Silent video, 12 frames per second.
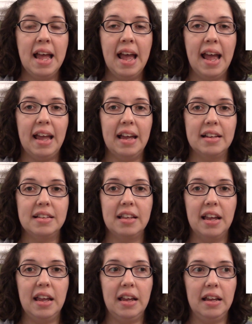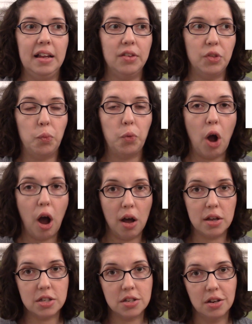and the
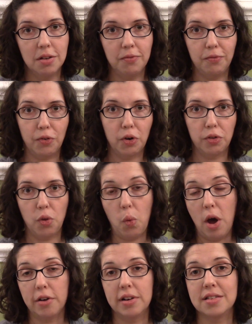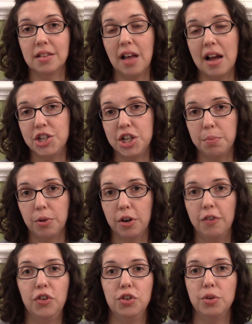cost for the water is a lot cheaper
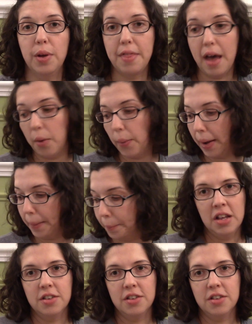if you do it that way.